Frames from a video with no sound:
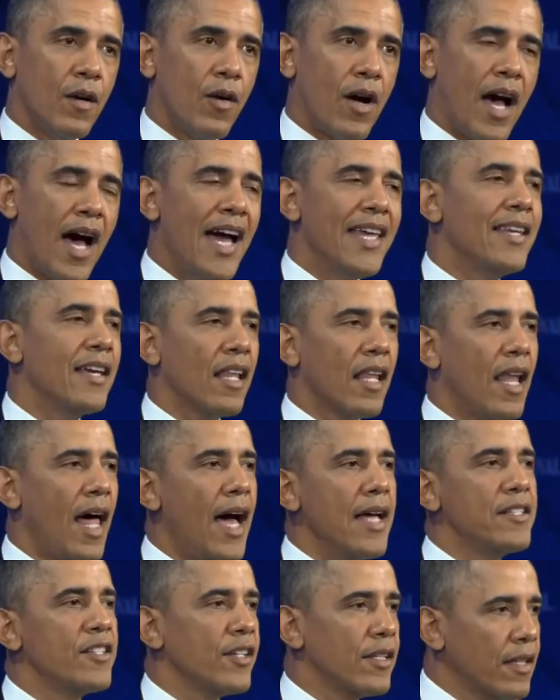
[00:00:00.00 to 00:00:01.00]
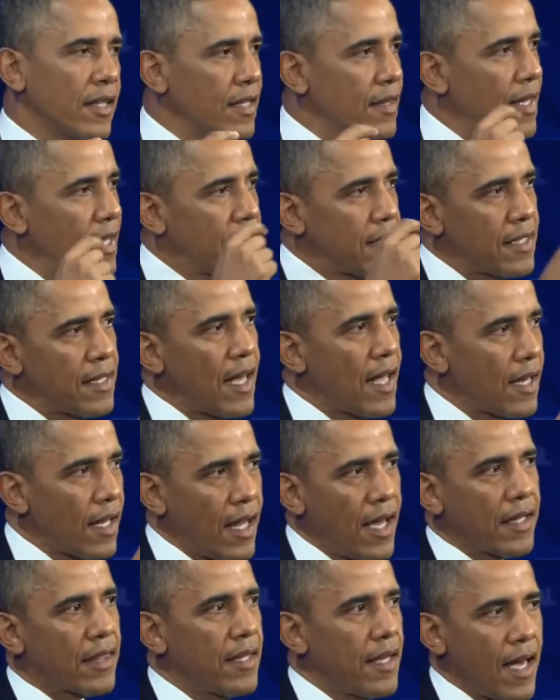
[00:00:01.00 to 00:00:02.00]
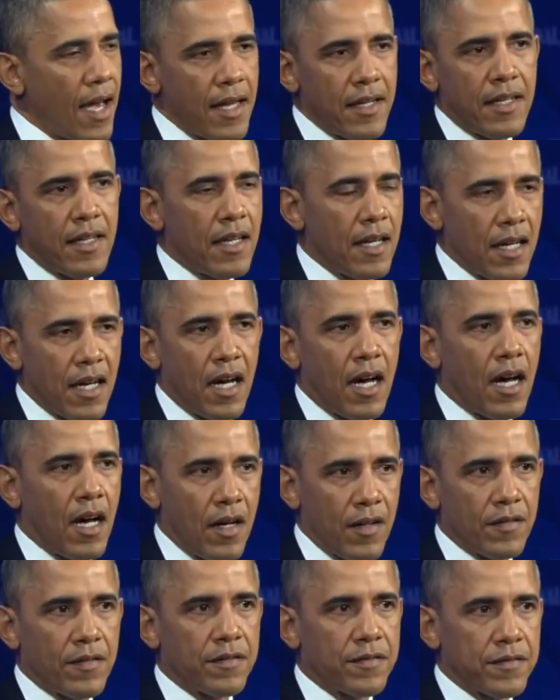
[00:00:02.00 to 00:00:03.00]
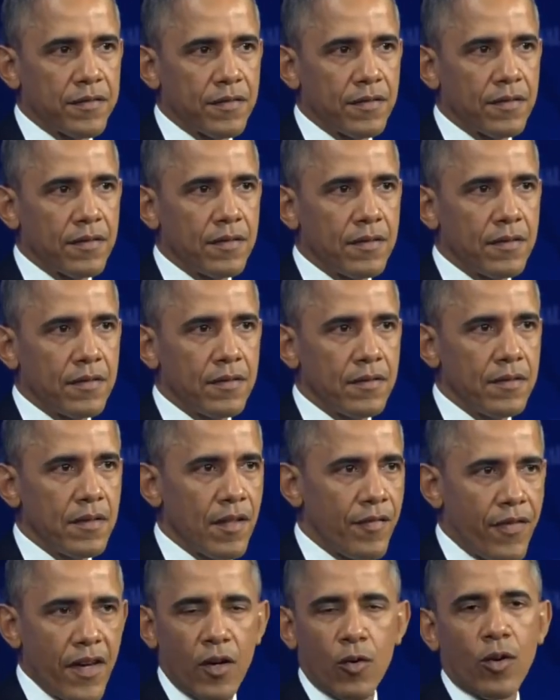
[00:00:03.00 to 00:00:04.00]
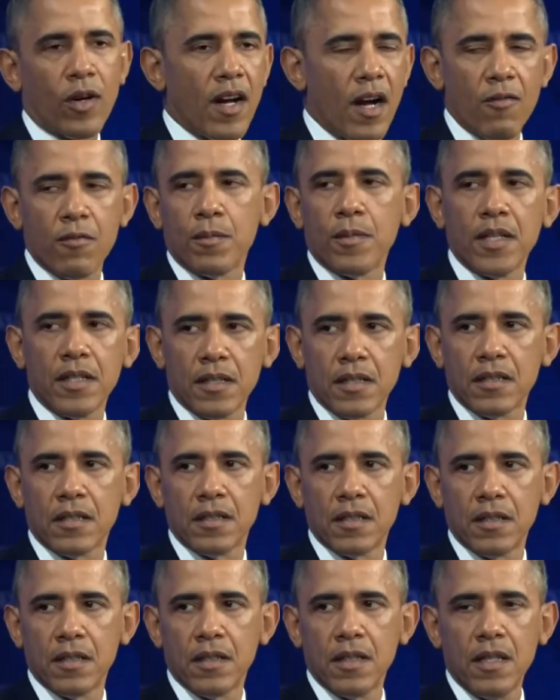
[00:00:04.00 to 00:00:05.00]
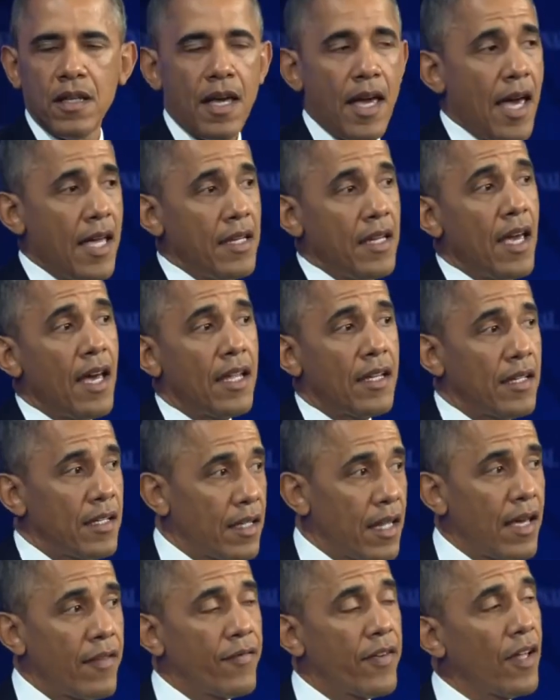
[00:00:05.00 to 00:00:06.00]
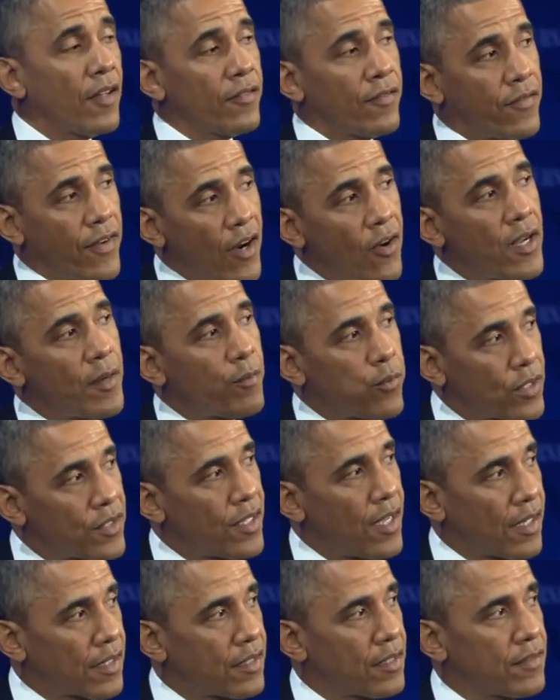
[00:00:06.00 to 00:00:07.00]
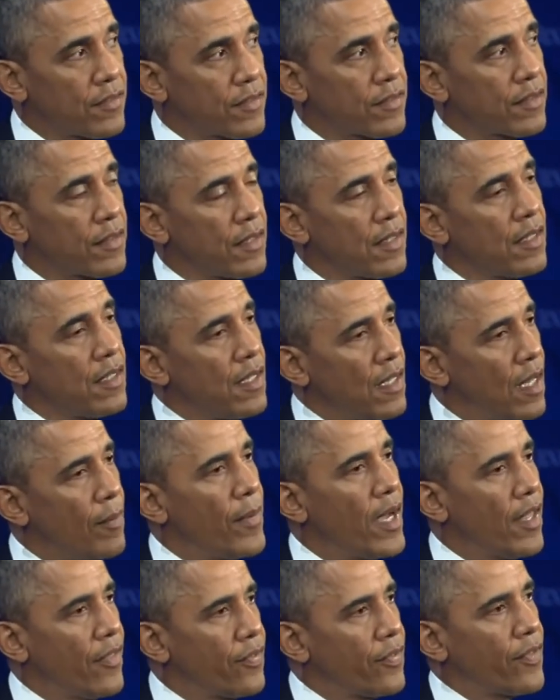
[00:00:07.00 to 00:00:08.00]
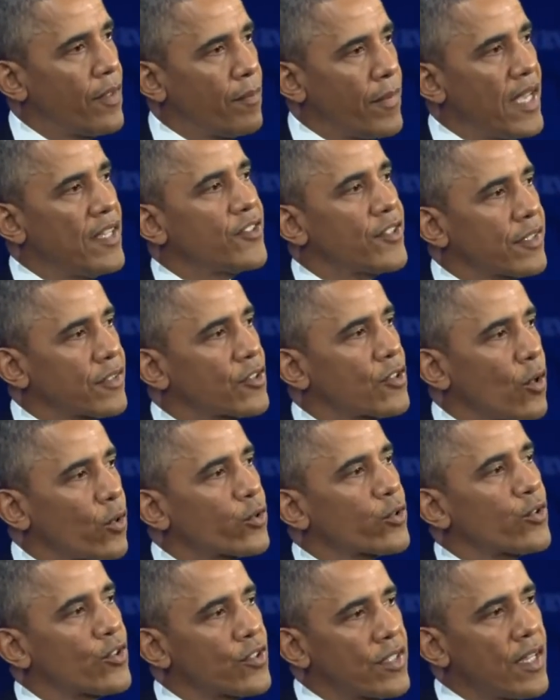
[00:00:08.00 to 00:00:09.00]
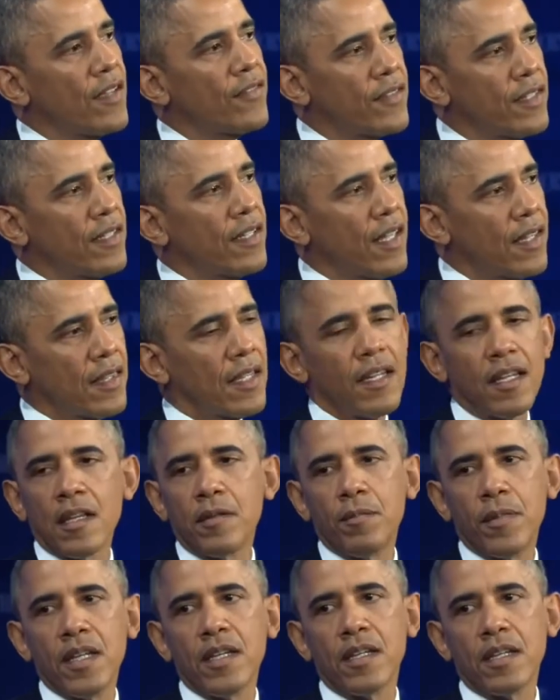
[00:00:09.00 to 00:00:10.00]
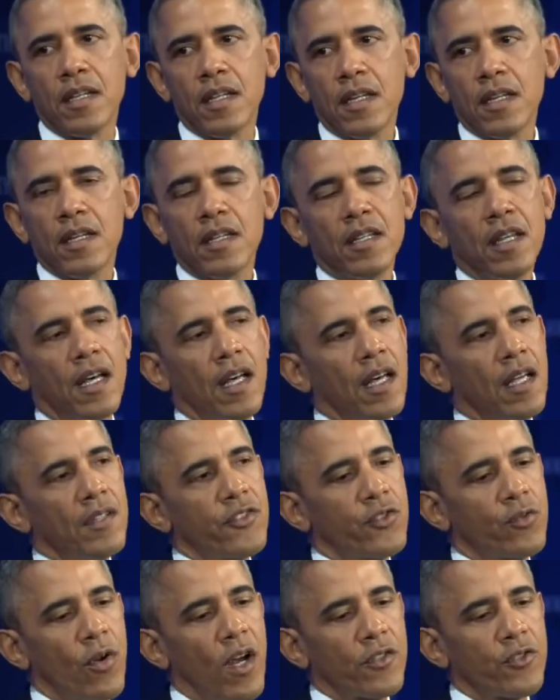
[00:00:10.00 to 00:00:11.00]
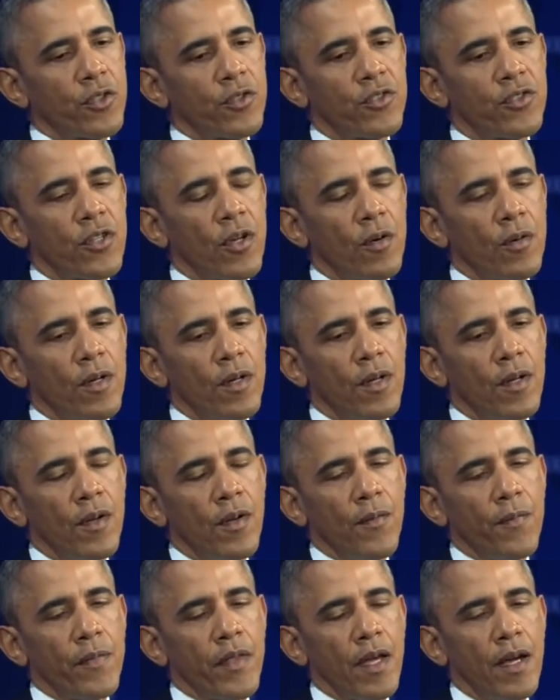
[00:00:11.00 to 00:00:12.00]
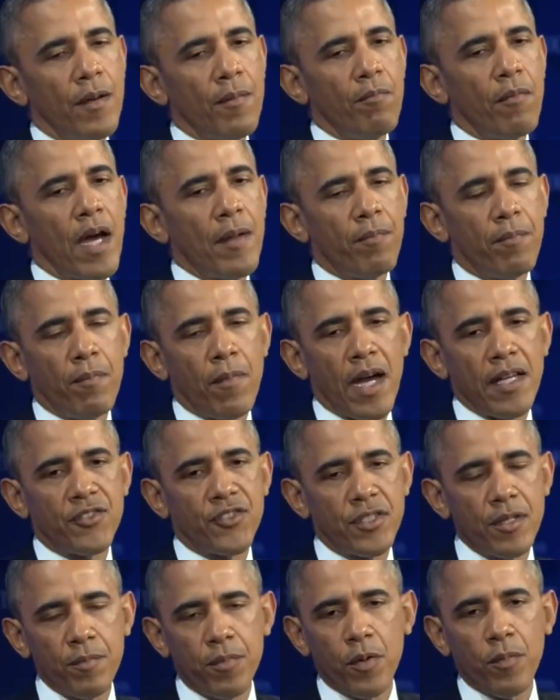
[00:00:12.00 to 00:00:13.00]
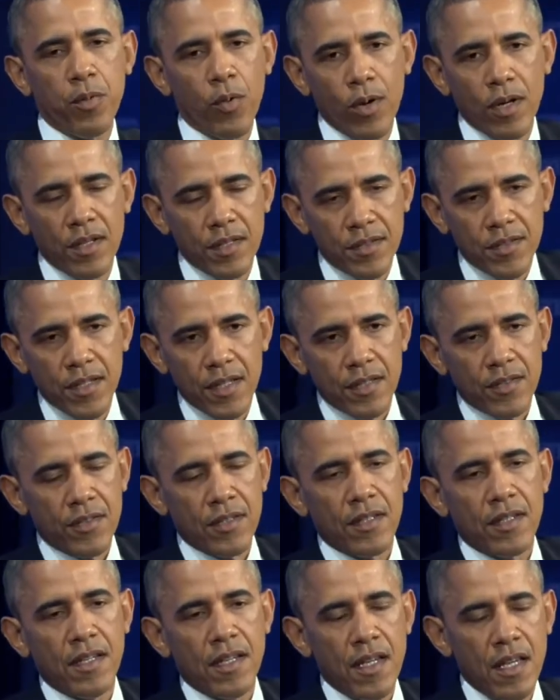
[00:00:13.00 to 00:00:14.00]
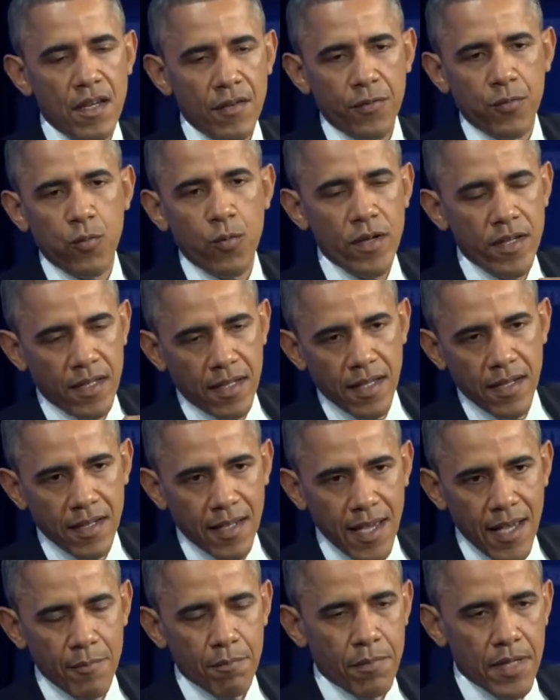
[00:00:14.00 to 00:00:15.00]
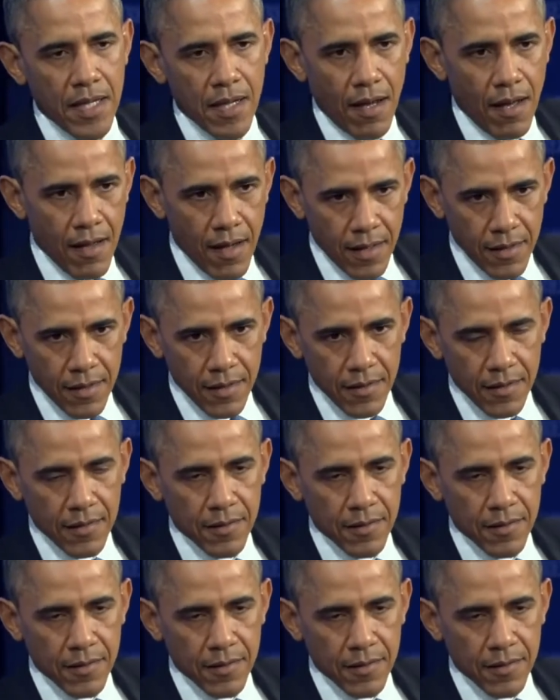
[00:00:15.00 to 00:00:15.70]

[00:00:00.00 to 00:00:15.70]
ideologically, they did not like the idea of the federal government, and yet they felt very protective about the basic social safety net that had been structured. So my simple point is this: if we can get beyond